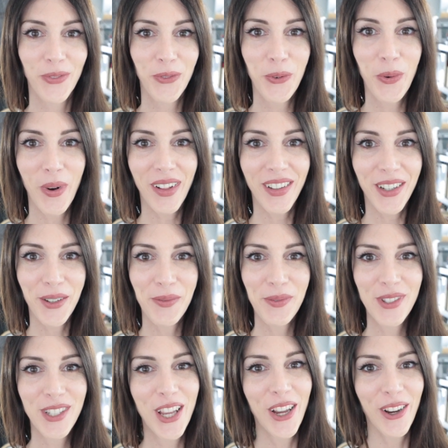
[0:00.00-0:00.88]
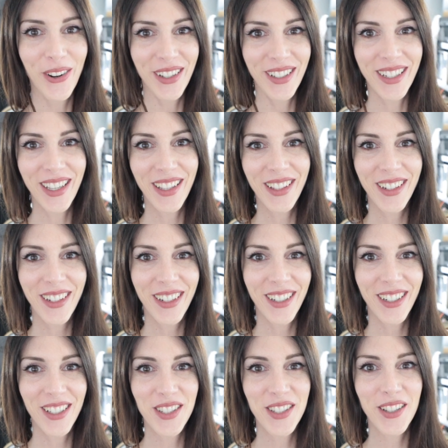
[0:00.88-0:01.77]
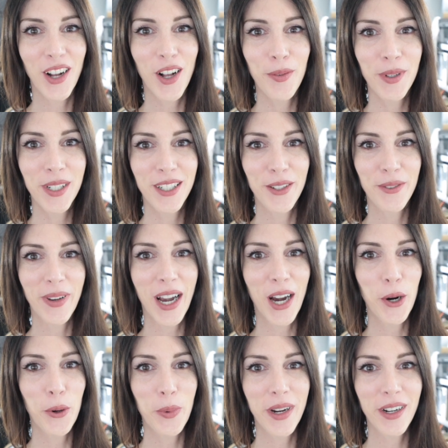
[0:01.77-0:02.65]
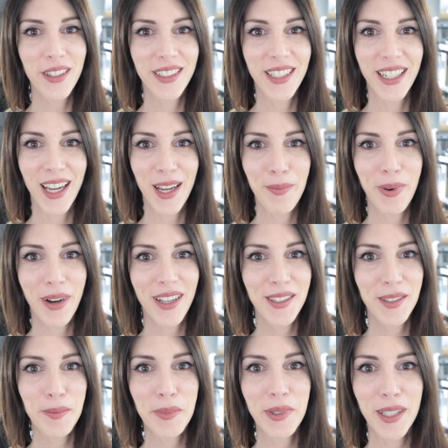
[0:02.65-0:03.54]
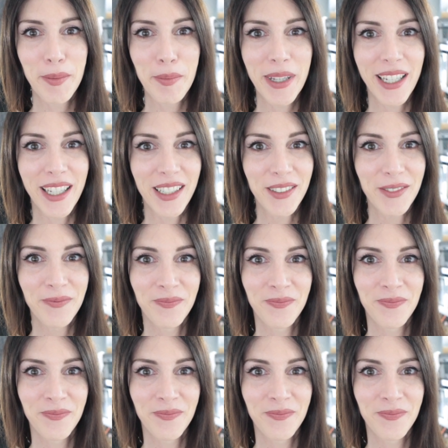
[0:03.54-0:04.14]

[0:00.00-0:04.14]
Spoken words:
Welcome to another installment of How Weird Can I Possibly Be?